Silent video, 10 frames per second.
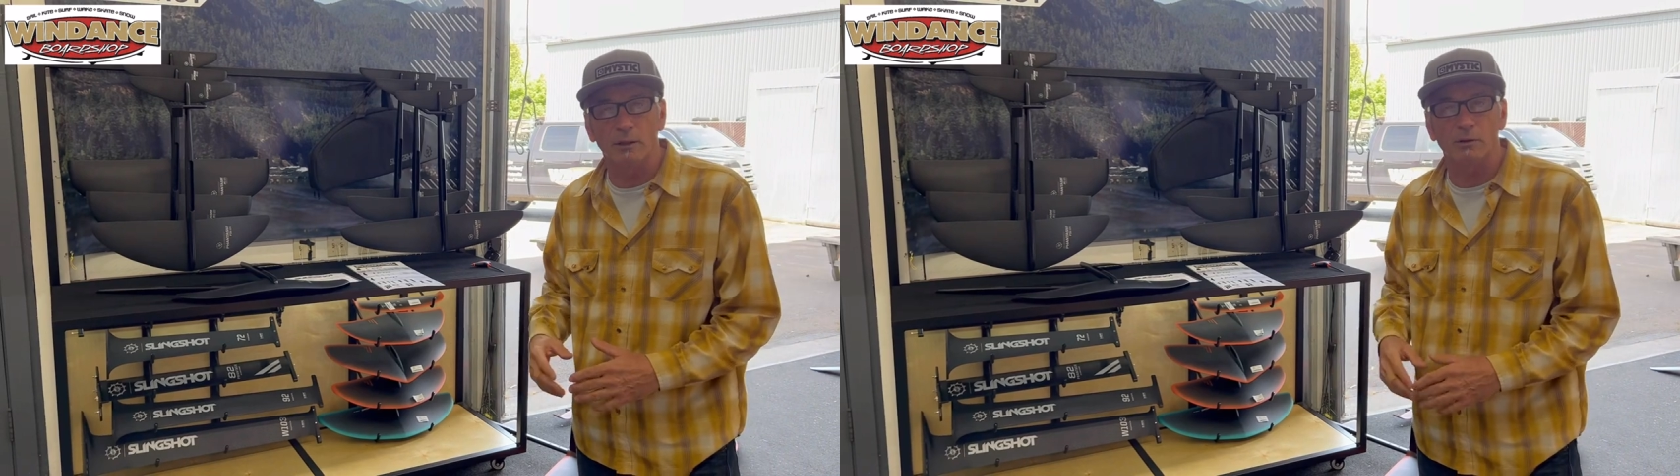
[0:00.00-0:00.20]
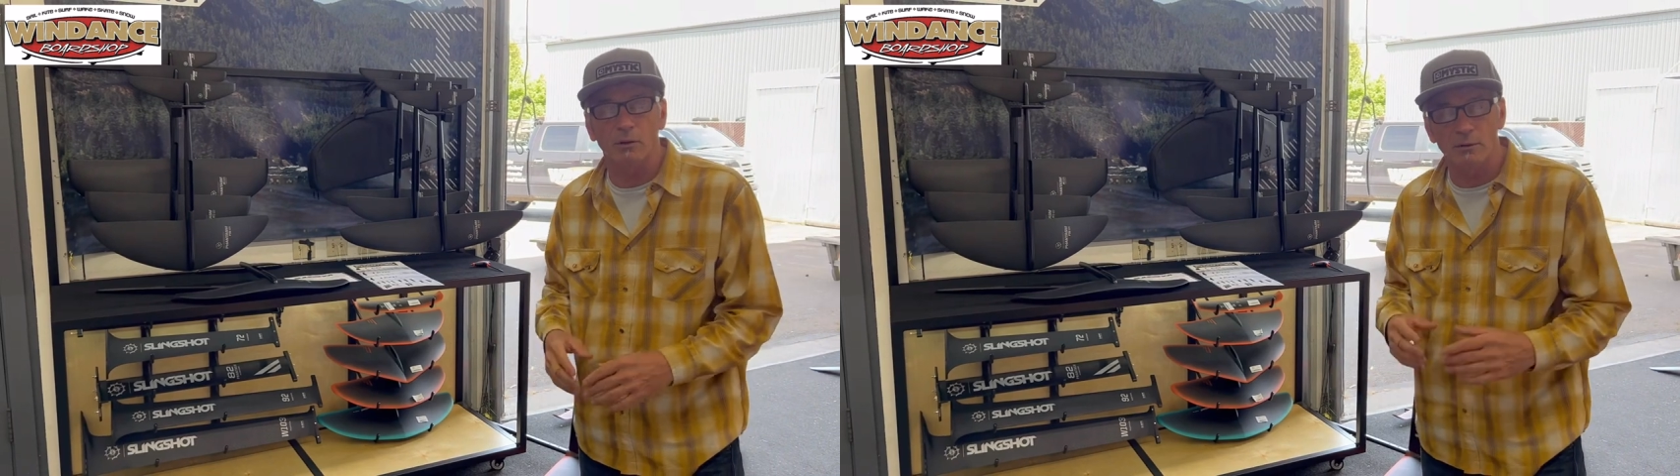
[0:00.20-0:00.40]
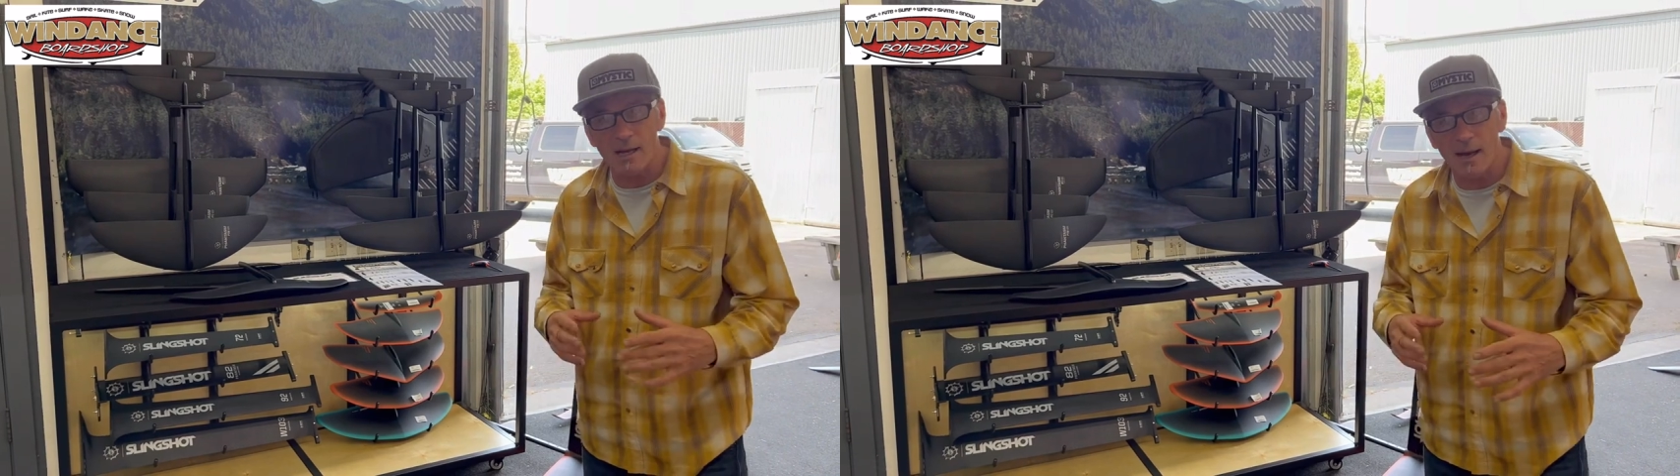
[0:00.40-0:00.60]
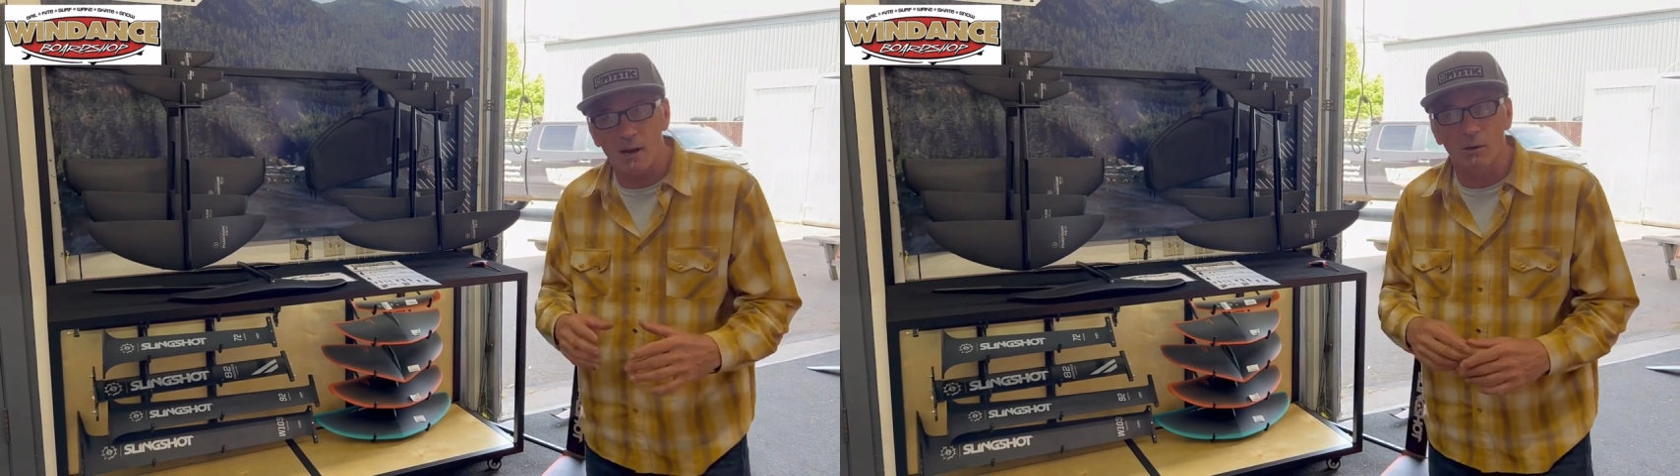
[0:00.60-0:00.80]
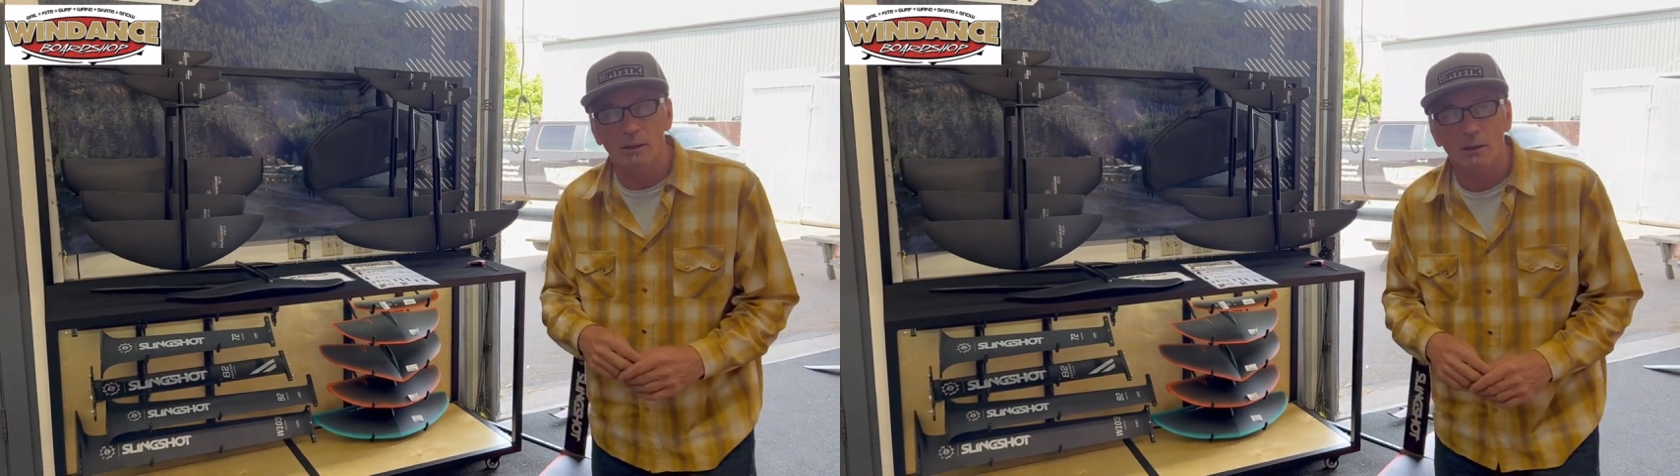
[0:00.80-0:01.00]
So
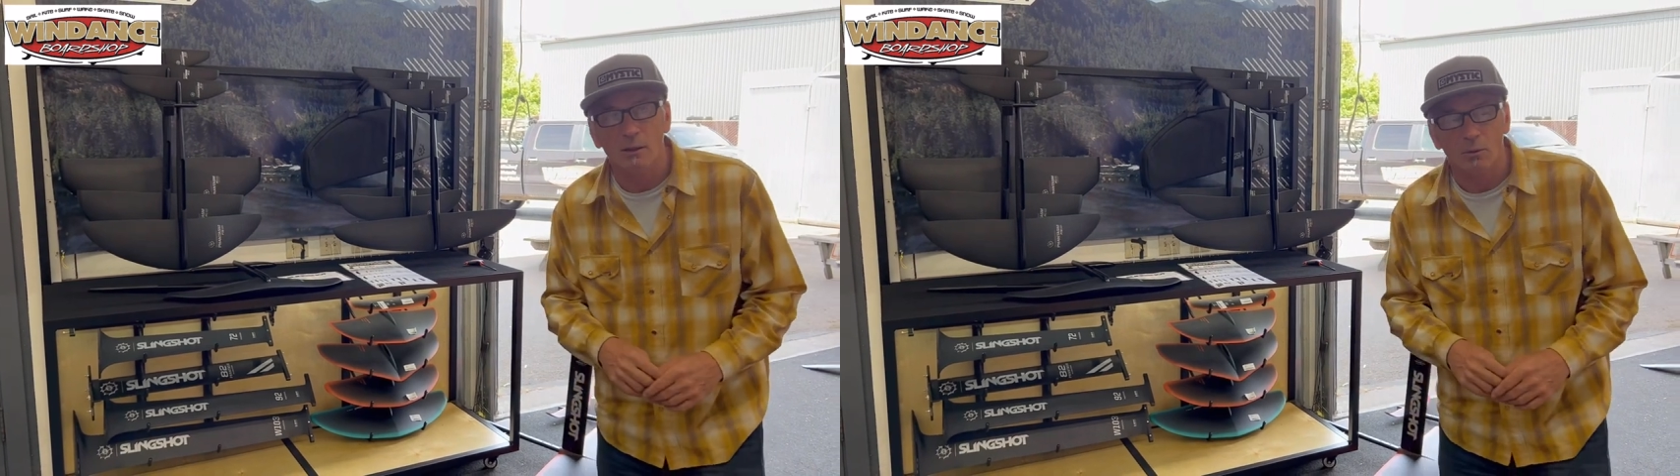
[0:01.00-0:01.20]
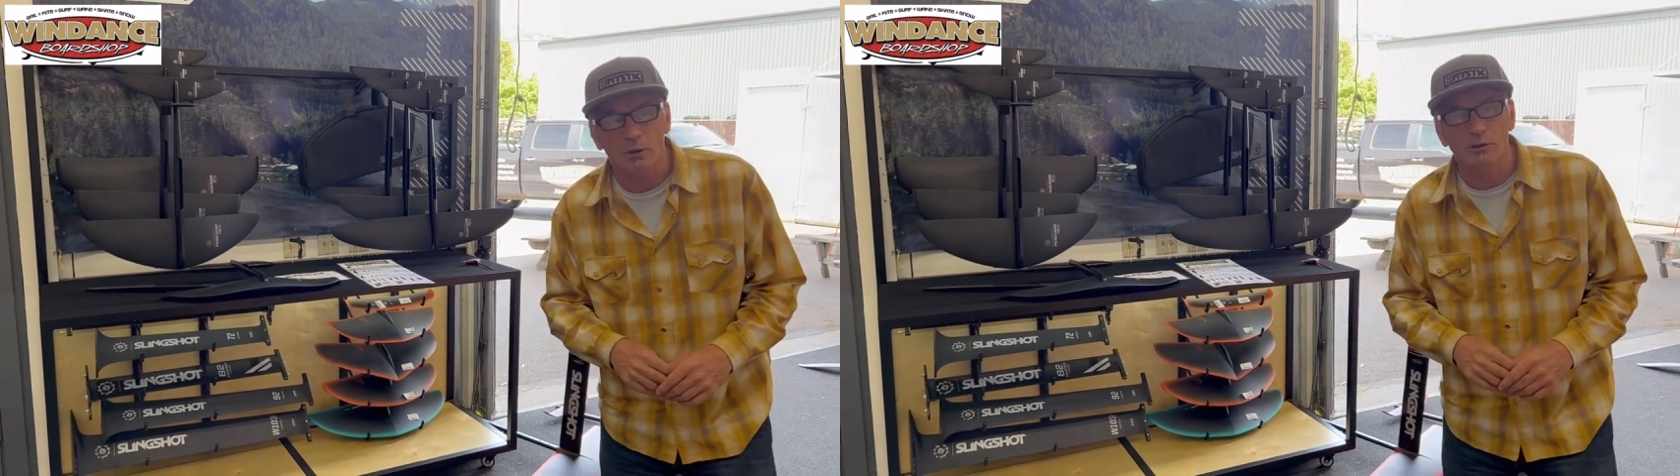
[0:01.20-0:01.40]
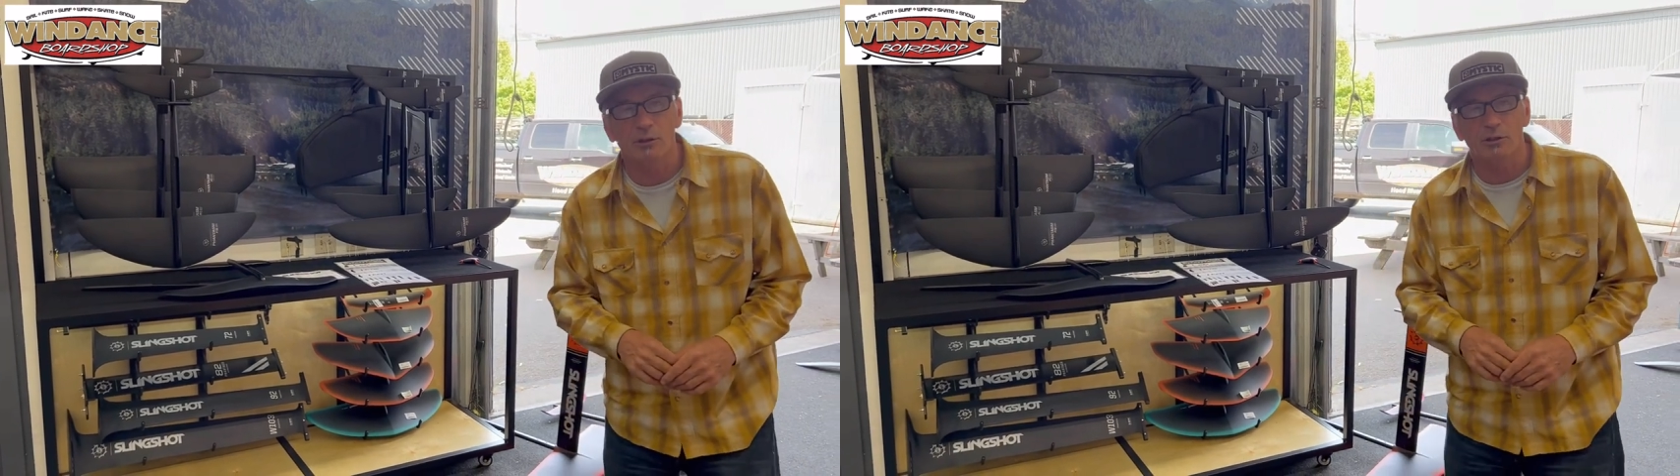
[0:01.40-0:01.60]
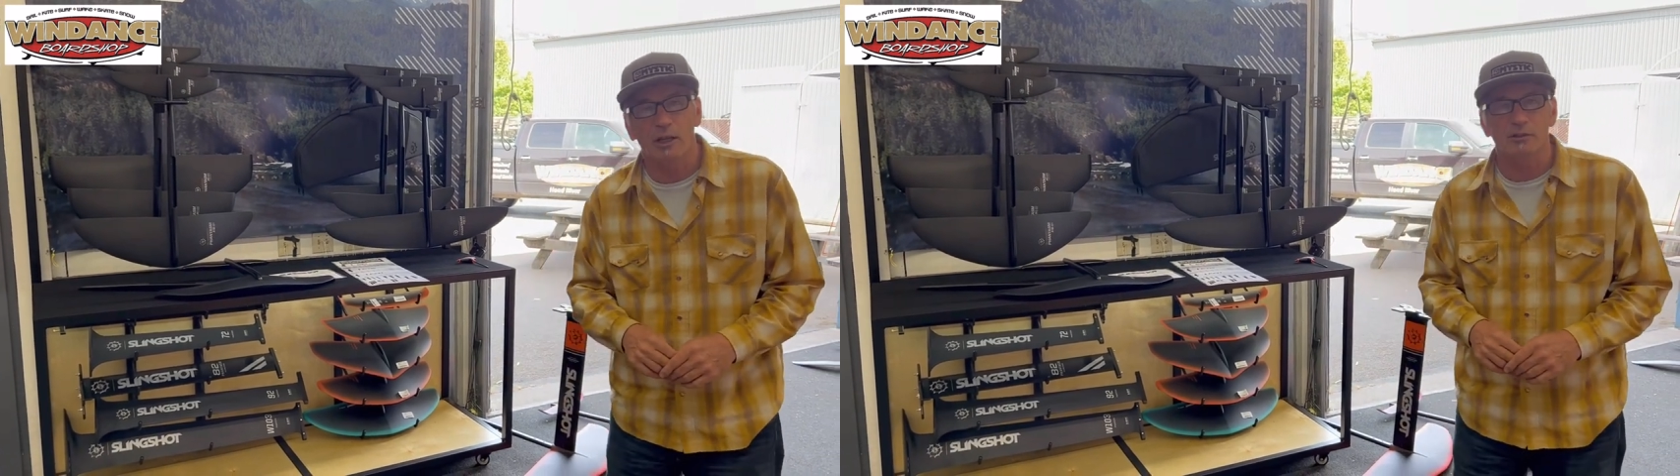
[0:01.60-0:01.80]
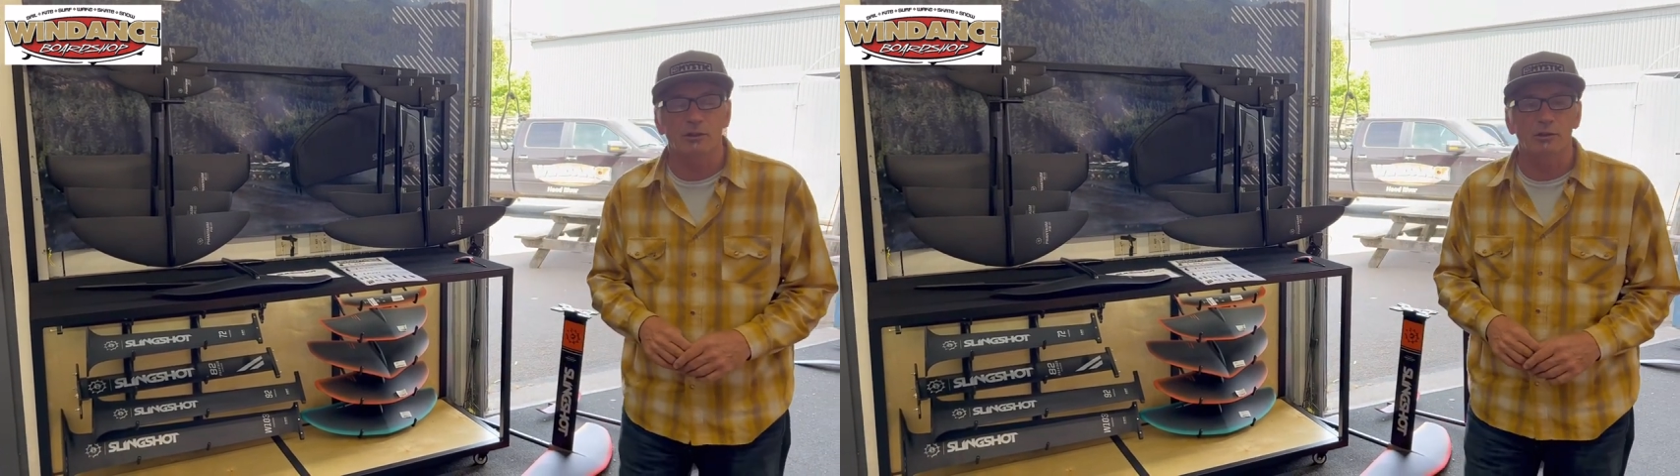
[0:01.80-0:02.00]
now, we're
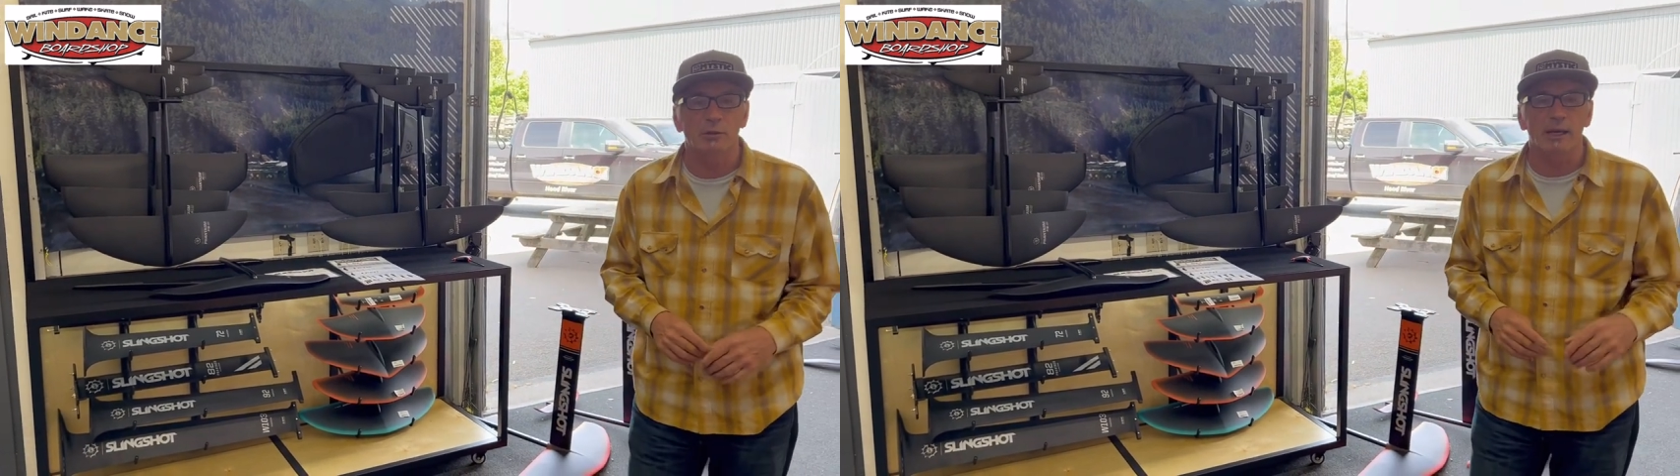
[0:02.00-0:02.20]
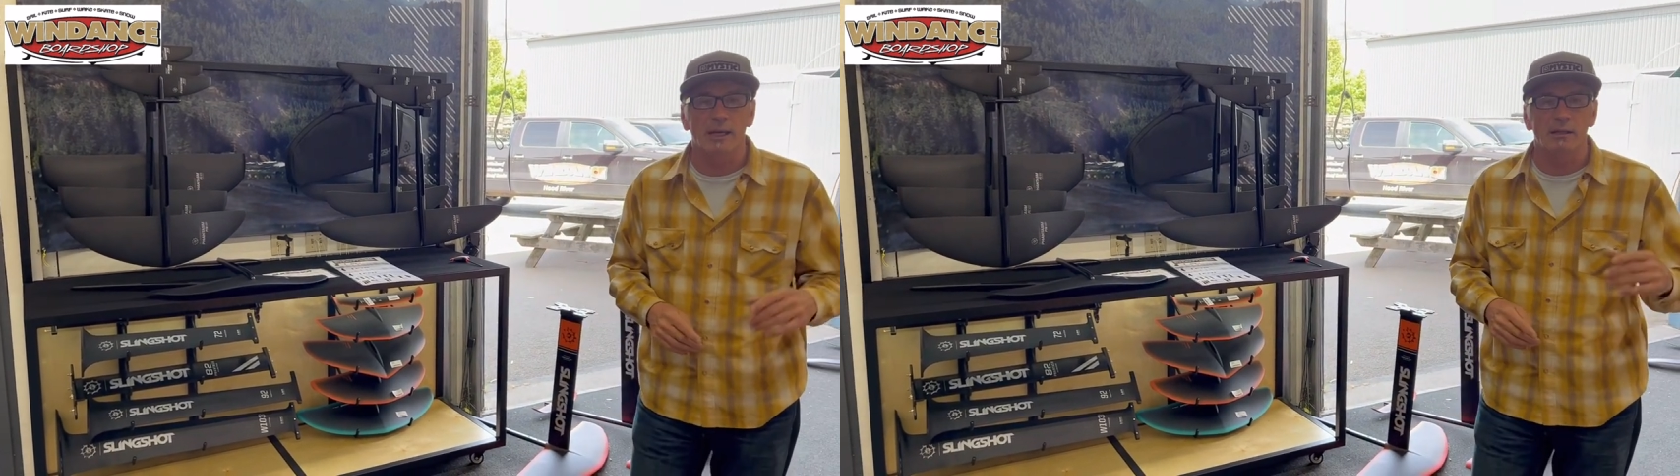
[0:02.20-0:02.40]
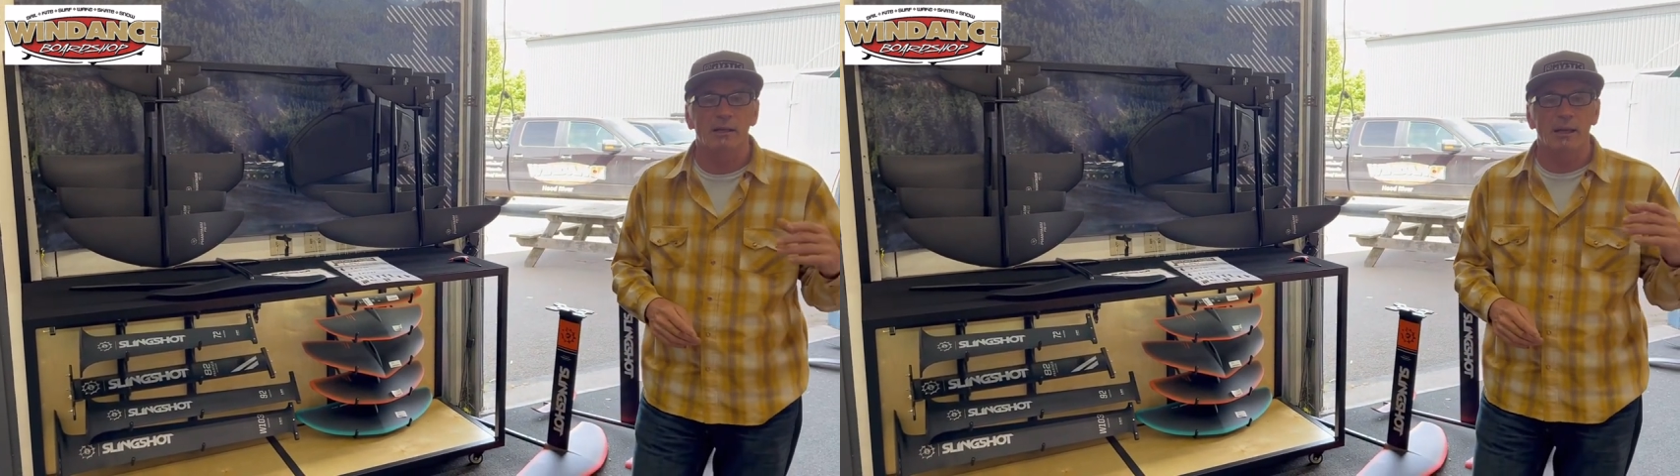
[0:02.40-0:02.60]
suggesting you get